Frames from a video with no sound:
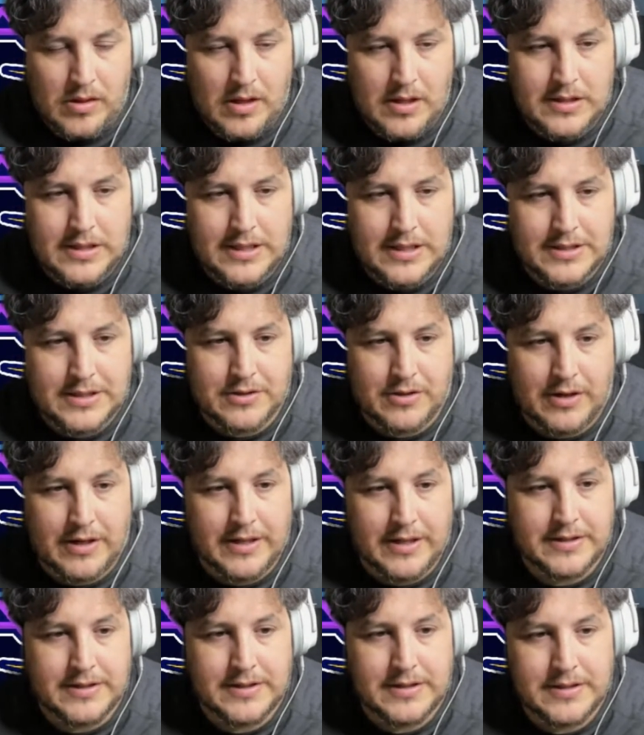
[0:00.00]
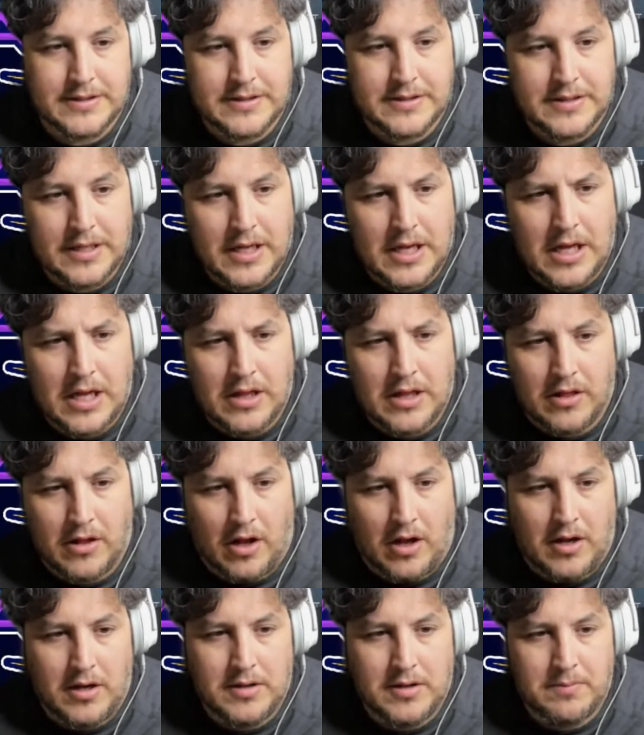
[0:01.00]
His strengths
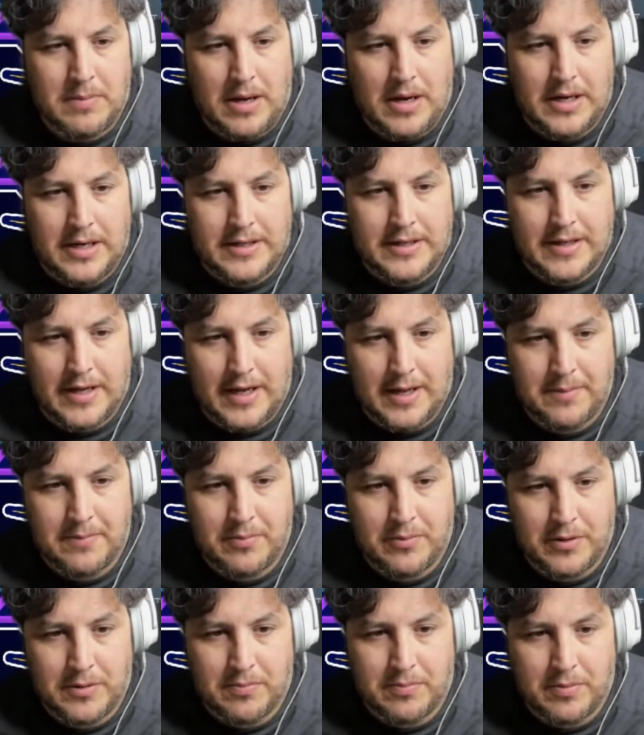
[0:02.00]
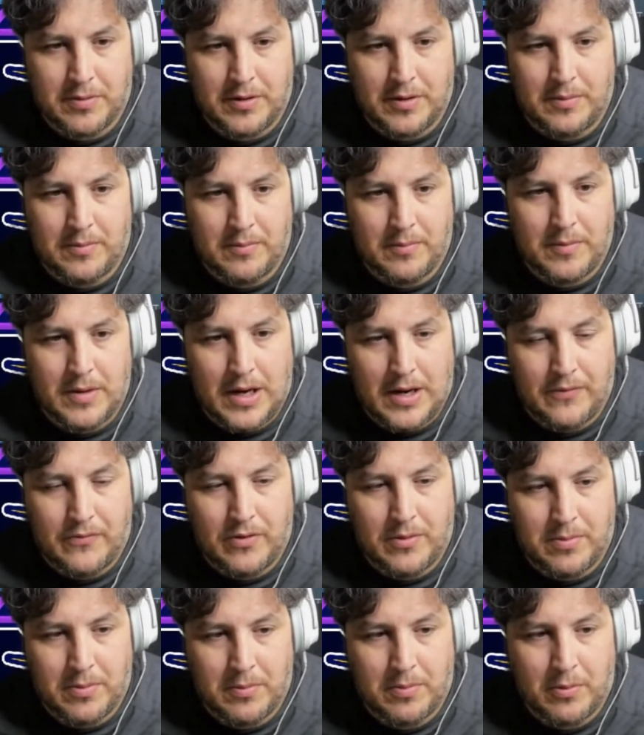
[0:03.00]
long body type with ample
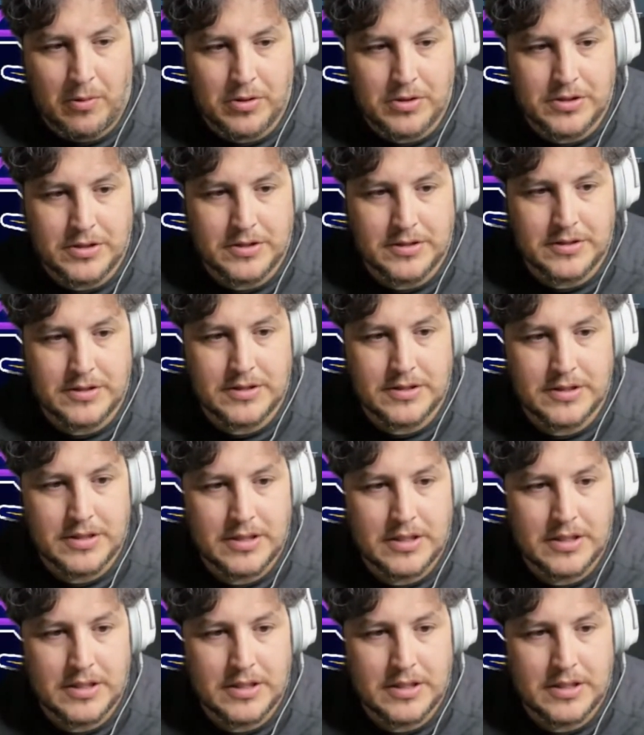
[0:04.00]
proportions,